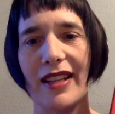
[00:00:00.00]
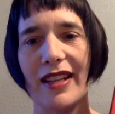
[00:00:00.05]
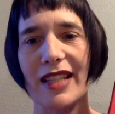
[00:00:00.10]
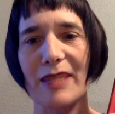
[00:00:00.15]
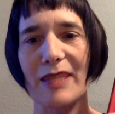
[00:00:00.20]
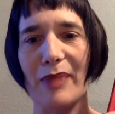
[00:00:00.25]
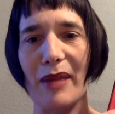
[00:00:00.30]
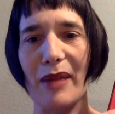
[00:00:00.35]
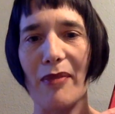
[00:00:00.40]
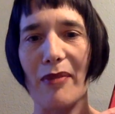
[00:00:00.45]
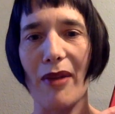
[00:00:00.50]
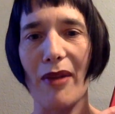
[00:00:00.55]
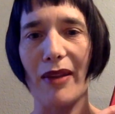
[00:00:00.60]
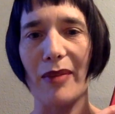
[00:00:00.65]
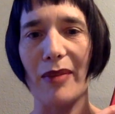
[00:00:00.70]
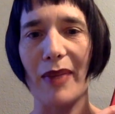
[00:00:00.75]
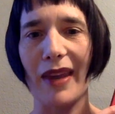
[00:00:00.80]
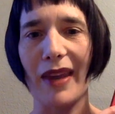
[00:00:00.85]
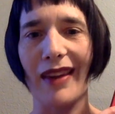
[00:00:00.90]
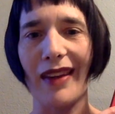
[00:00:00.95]
It's by
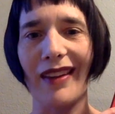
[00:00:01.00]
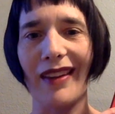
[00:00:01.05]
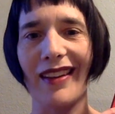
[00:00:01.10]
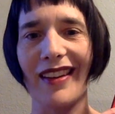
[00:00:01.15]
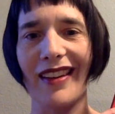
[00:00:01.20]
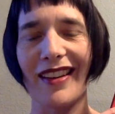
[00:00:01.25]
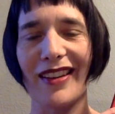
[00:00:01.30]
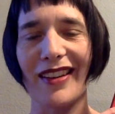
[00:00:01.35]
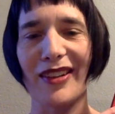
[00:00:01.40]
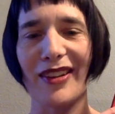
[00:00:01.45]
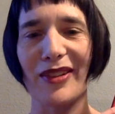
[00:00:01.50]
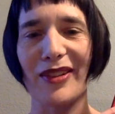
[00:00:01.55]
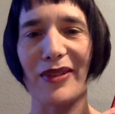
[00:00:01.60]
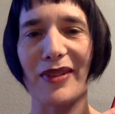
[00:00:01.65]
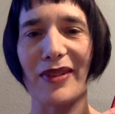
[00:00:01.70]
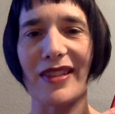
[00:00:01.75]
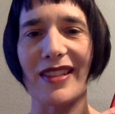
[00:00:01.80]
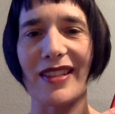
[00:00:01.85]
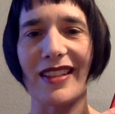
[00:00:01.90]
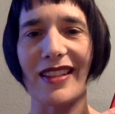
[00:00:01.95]
Molly Bang, who
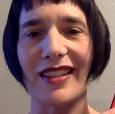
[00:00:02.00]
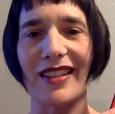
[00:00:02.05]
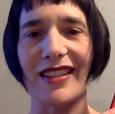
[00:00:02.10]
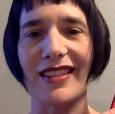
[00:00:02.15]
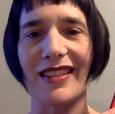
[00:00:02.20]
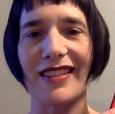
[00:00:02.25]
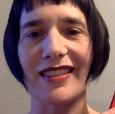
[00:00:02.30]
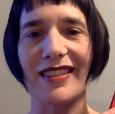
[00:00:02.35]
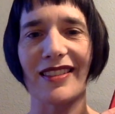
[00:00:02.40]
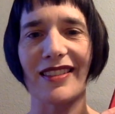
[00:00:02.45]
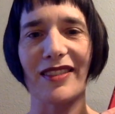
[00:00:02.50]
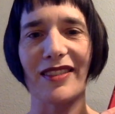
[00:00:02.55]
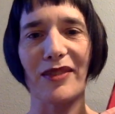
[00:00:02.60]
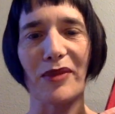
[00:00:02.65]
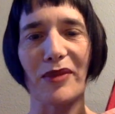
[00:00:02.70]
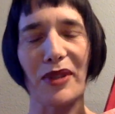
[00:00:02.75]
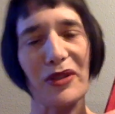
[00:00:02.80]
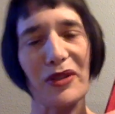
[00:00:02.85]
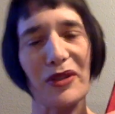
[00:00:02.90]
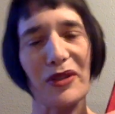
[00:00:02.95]
is a
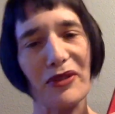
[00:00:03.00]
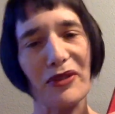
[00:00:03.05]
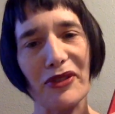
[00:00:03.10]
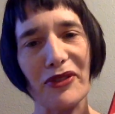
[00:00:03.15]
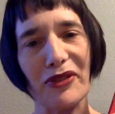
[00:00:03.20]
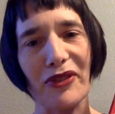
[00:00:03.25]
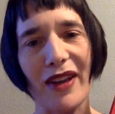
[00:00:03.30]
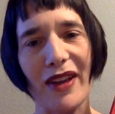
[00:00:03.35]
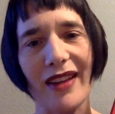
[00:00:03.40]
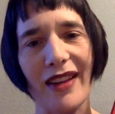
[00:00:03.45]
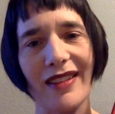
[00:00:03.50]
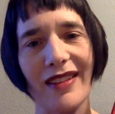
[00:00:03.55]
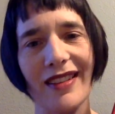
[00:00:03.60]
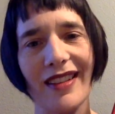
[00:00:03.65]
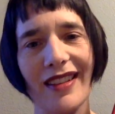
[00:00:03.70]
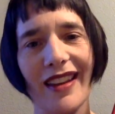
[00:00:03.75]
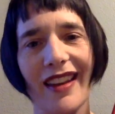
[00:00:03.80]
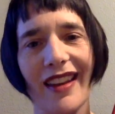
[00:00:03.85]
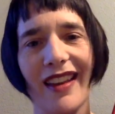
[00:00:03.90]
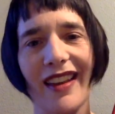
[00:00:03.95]
wonderful friend
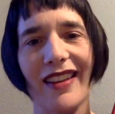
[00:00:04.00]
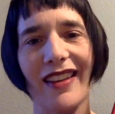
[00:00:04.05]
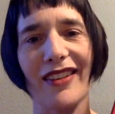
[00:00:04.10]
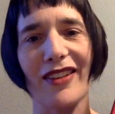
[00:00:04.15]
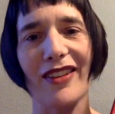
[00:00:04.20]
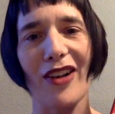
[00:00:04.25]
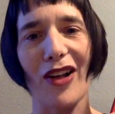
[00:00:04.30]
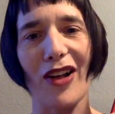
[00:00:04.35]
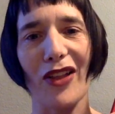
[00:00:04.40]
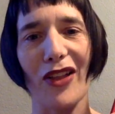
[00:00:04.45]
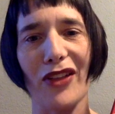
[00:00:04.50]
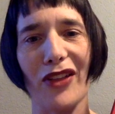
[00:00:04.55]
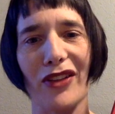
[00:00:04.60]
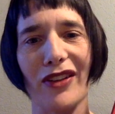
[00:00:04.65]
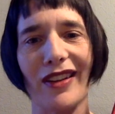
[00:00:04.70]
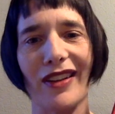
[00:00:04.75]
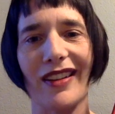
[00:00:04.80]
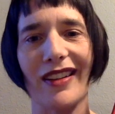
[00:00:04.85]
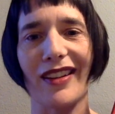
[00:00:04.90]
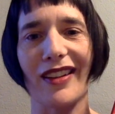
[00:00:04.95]
and author
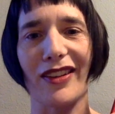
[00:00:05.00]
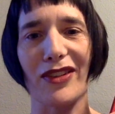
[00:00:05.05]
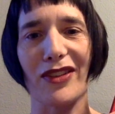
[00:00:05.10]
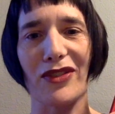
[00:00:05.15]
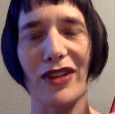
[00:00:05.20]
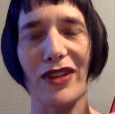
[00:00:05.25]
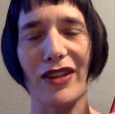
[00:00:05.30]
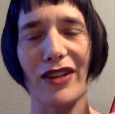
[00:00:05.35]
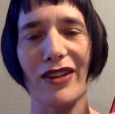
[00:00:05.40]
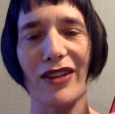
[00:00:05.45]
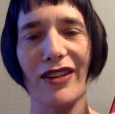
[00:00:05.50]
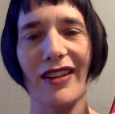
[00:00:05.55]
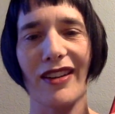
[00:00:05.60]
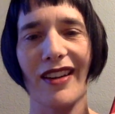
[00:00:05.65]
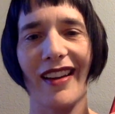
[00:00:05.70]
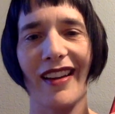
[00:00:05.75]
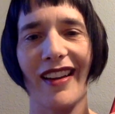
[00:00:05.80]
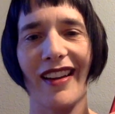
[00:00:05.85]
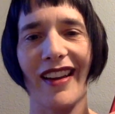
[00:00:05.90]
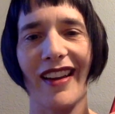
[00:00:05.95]
and illustrator,
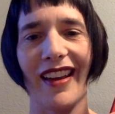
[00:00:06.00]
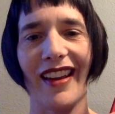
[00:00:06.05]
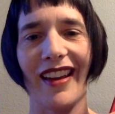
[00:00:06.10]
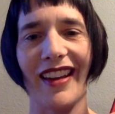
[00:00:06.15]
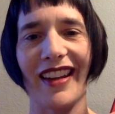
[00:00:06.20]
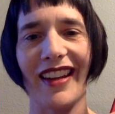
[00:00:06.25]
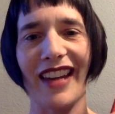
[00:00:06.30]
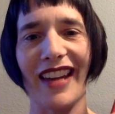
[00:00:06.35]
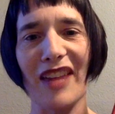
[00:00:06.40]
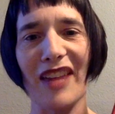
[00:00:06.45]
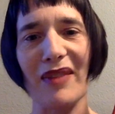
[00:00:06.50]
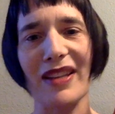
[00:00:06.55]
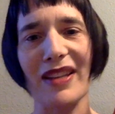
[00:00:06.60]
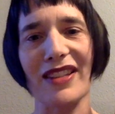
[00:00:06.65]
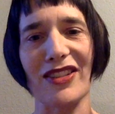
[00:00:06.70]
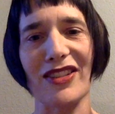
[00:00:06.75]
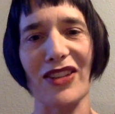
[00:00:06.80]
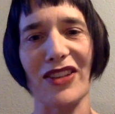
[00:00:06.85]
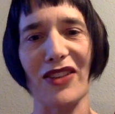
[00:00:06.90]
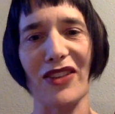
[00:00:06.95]
and I can't wait to
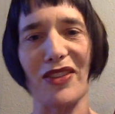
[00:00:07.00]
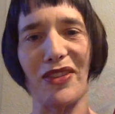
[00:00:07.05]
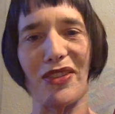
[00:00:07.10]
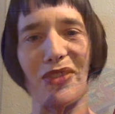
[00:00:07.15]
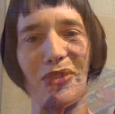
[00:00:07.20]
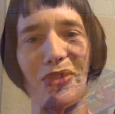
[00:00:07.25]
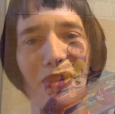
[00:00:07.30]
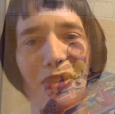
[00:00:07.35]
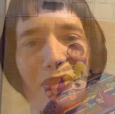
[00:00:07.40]
share this story